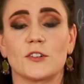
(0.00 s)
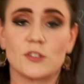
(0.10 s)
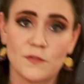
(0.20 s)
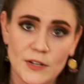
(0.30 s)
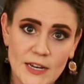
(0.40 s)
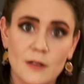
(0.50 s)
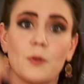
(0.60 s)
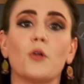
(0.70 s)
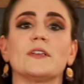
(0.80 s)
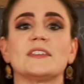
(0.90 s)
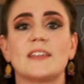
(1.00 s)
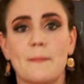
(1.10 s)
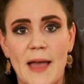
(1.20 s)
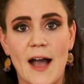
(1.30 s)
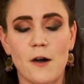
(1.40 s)
So if you need to pull a
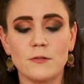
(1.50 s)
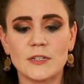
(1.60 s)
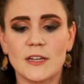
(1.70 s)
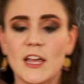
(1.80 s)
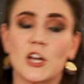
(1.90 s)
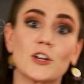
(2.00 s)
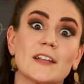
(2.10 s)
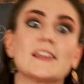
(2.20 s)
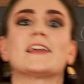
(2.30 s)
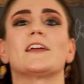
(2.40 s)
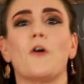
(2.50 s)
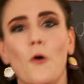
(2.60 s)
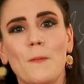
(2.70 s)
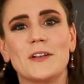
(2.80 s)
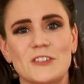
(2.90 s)
stem out, you're not taking a
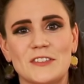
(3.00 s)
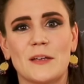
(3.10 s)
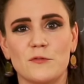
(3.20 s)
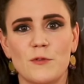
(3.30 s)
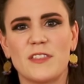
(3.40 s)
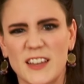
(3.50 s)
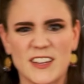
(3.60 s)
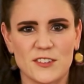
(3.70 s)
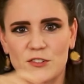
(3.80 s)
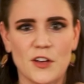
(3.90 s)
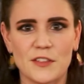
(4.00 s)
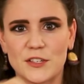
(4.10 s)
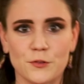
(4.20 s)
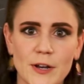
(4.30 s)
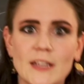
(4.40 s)
whole bunch of stems with it because there's all these
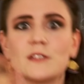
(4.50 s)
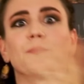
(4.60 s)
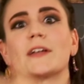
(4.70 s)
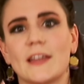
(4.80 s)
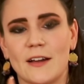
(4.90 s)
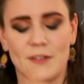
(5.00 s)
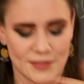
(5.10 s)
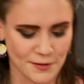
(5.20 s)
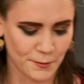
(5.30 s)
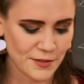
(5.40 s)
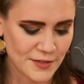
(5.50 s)
greens bringing everything with